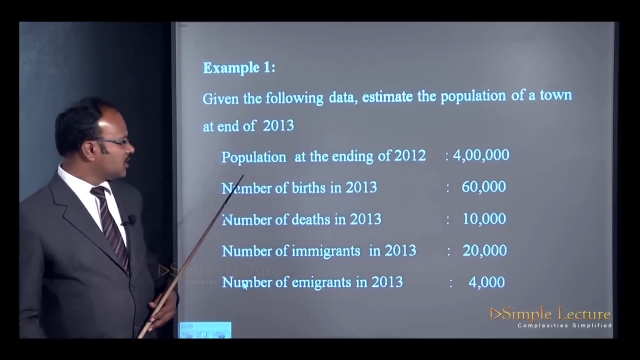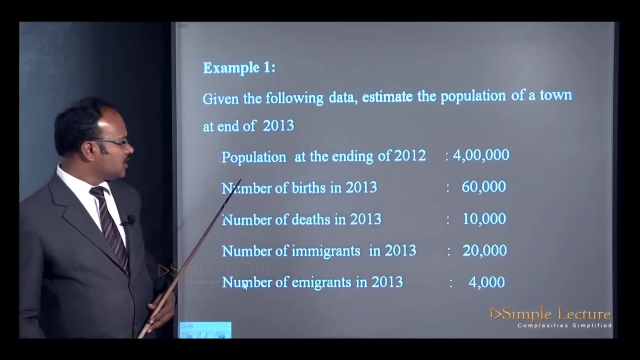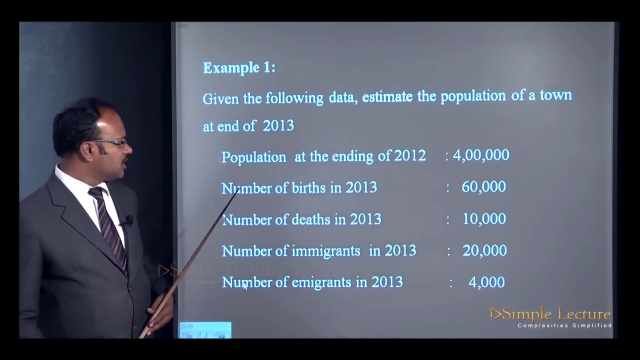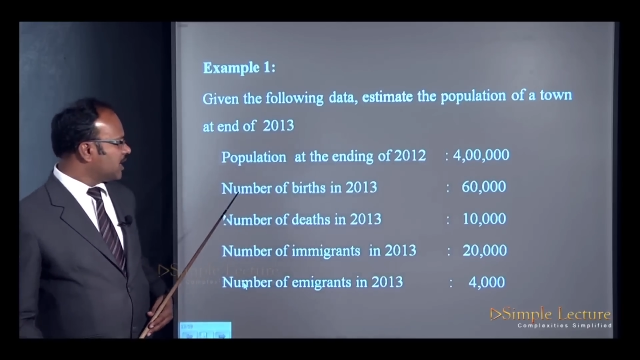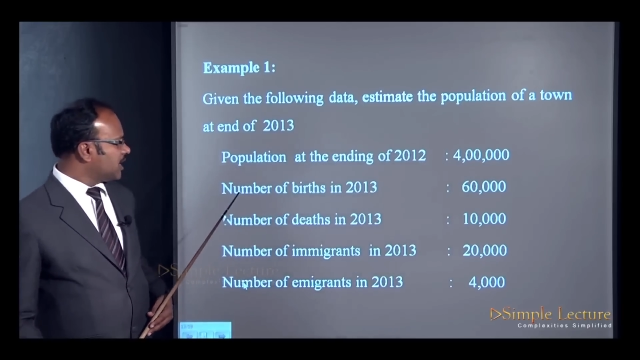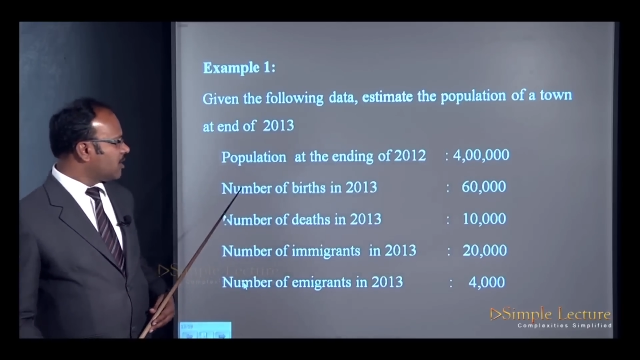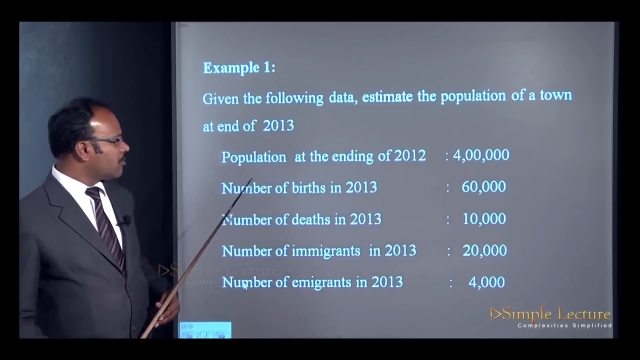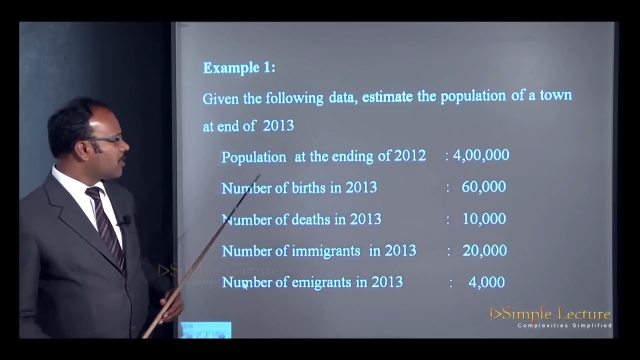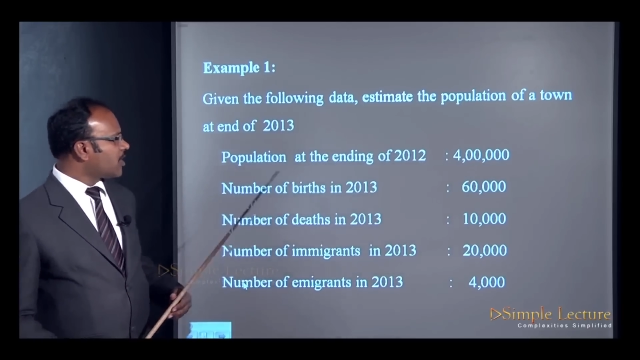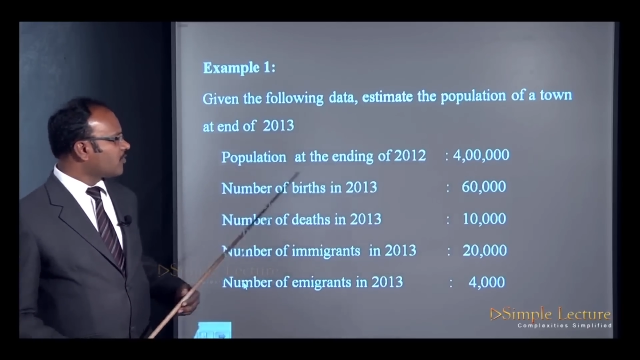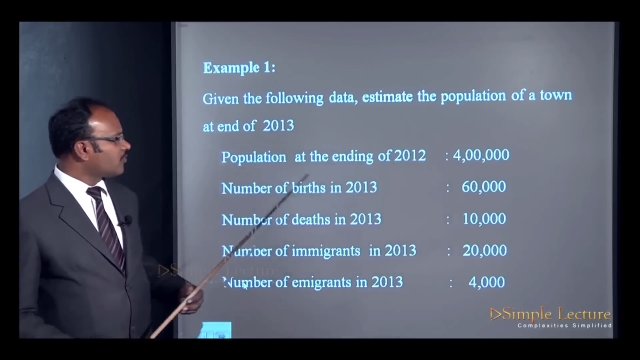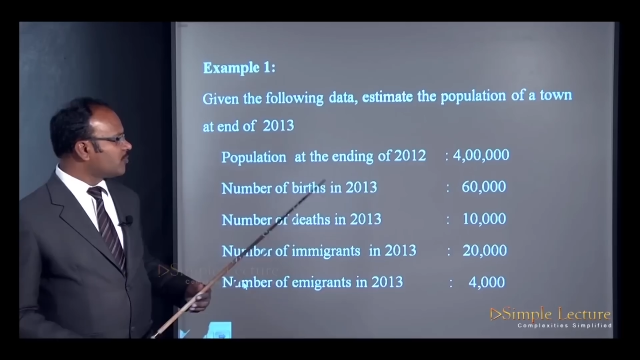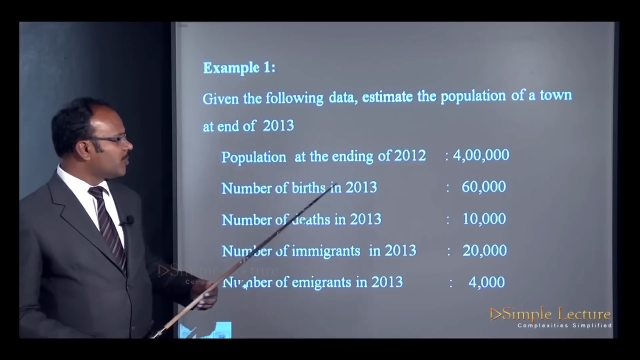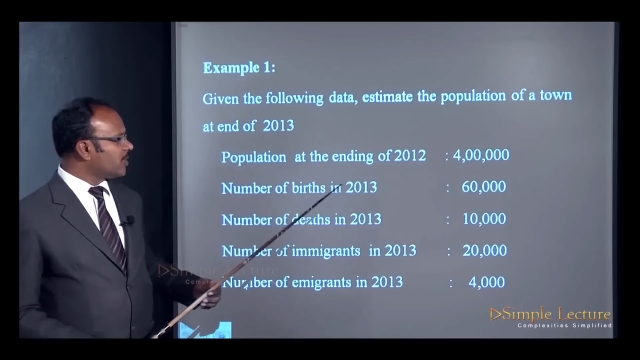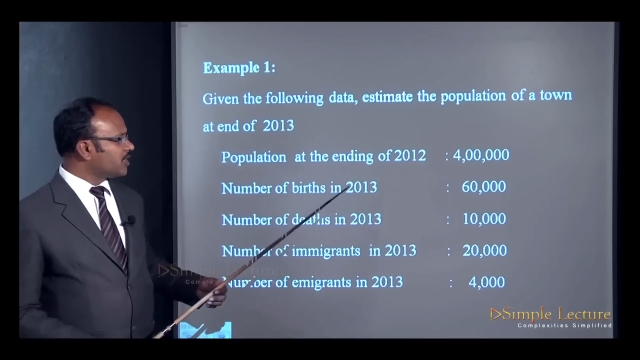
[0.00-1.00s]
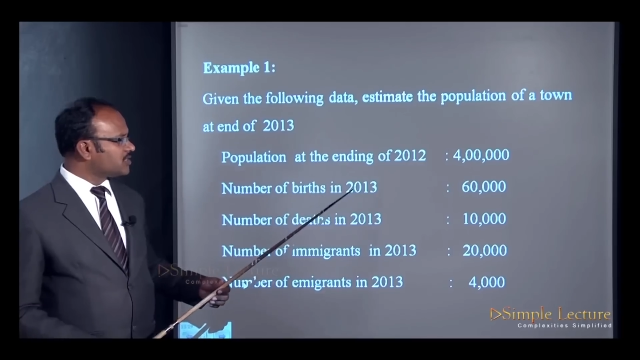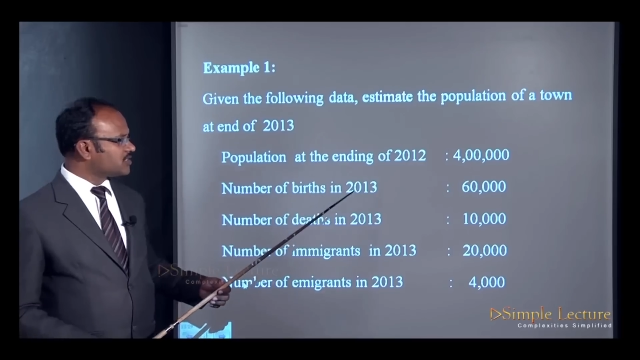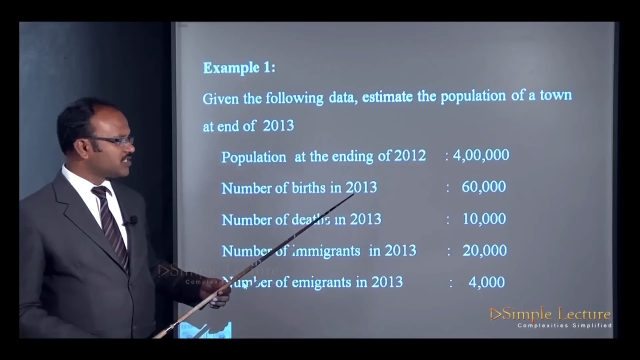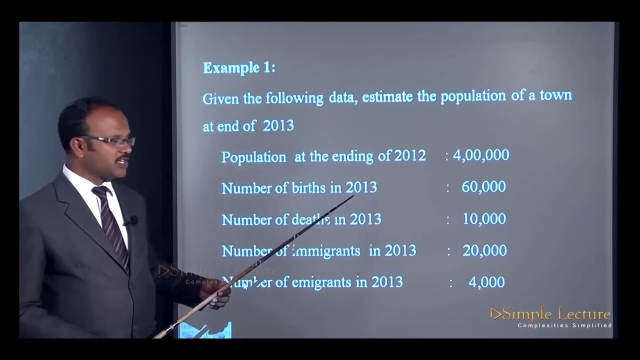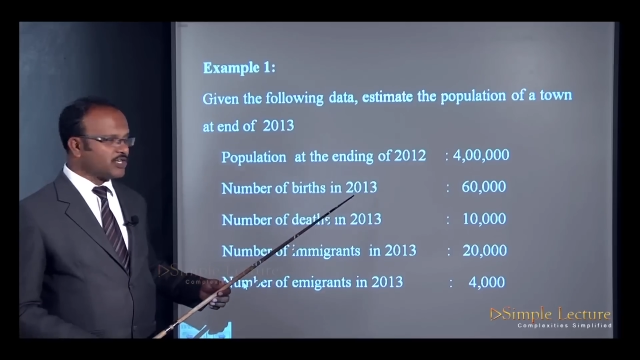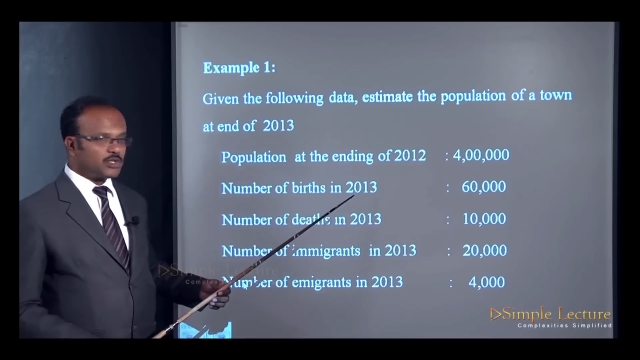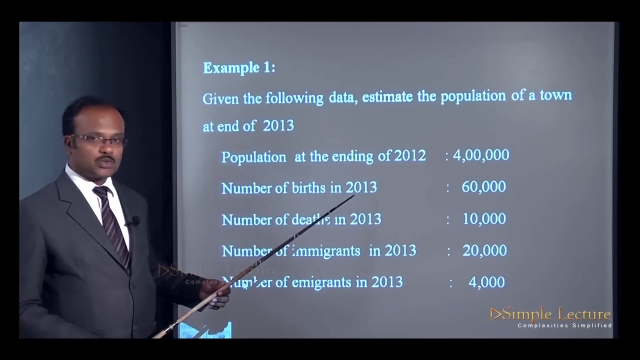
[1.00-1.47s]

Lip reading: The number of births in